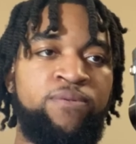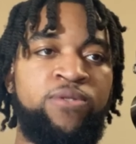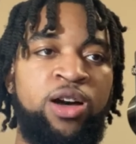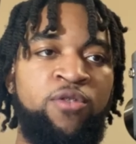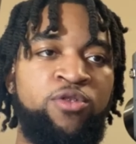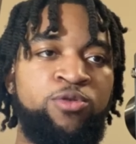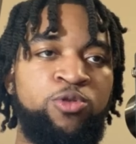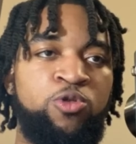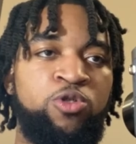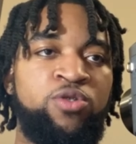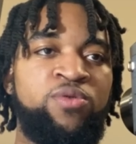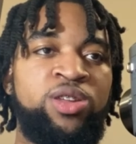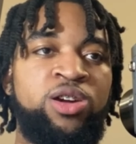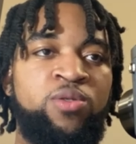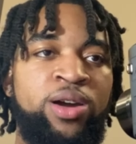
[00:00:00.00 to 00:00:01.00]
I'm finna record a
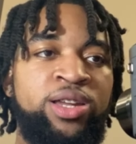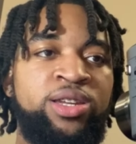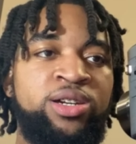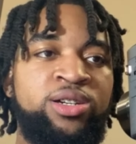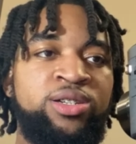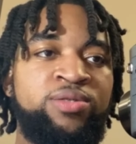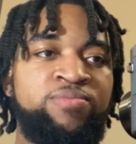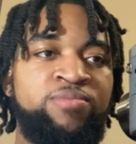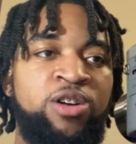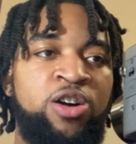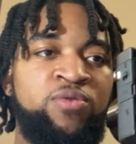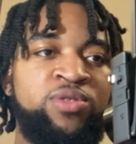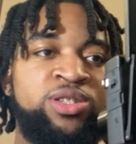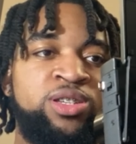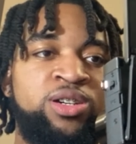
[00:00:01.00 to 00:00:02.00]
video right now
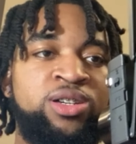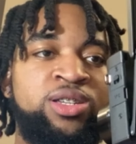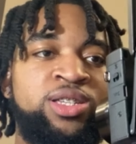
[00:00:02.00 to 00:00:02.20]
off this hoe.